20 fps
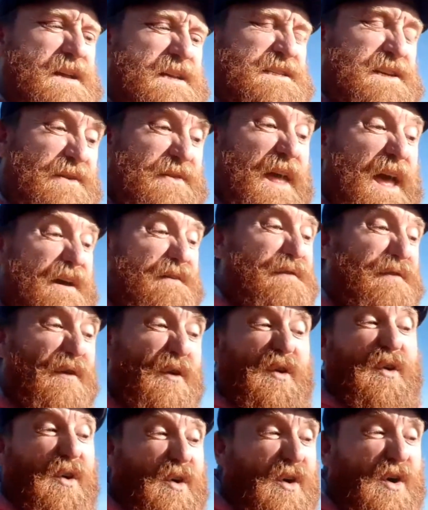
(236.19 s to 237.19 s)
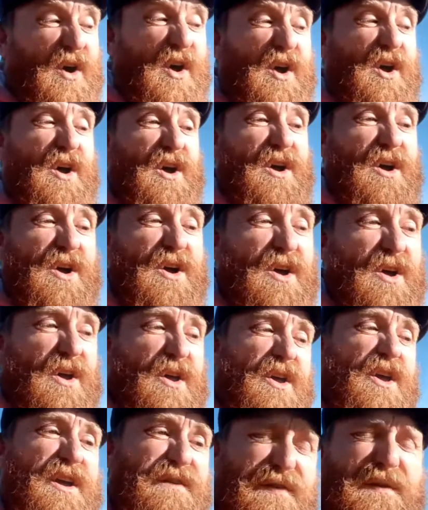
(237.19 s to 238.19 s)
therefore
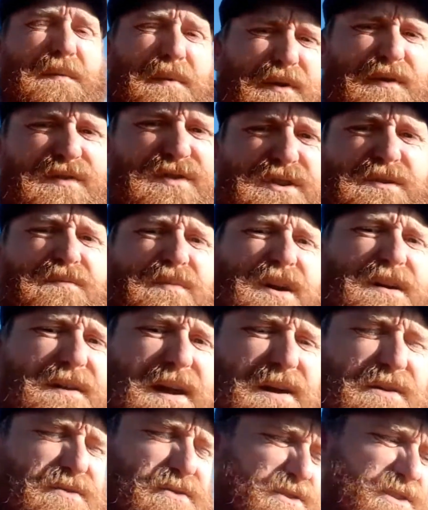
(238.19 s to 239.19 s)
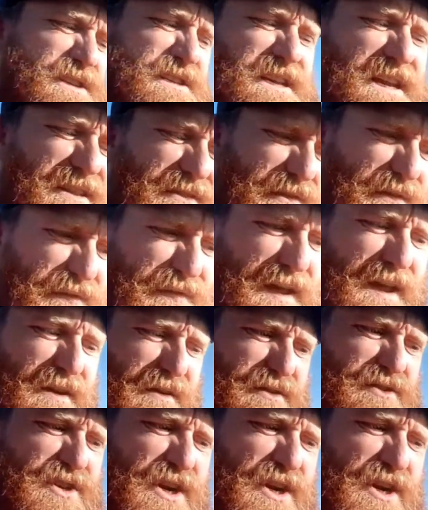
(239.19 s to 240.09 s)
if he moves somewhere else there's either a fee or a